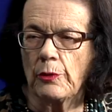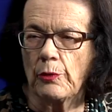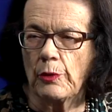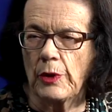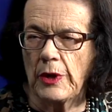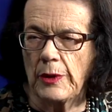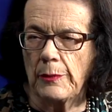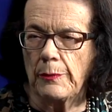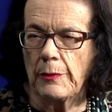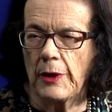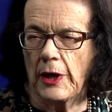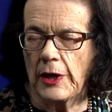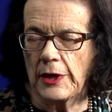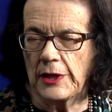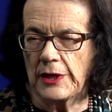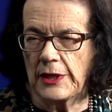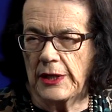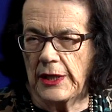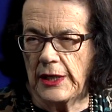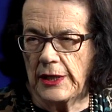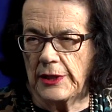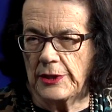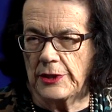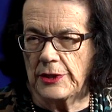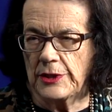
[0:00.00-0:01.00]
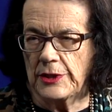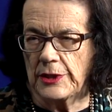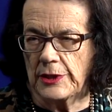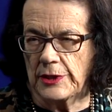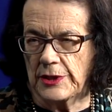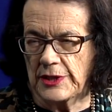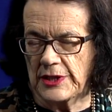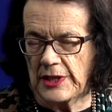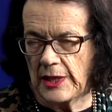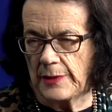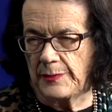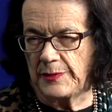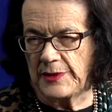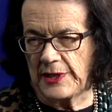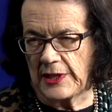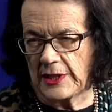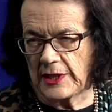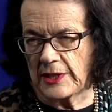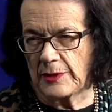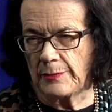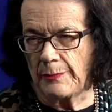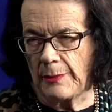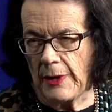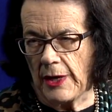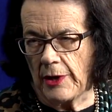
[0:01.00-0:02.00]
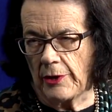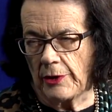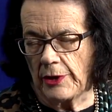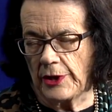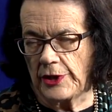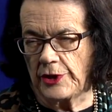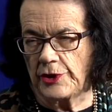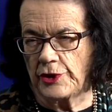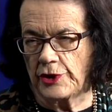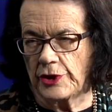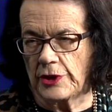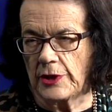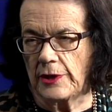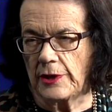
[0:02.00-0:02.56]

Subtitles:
we might get same-sex marriage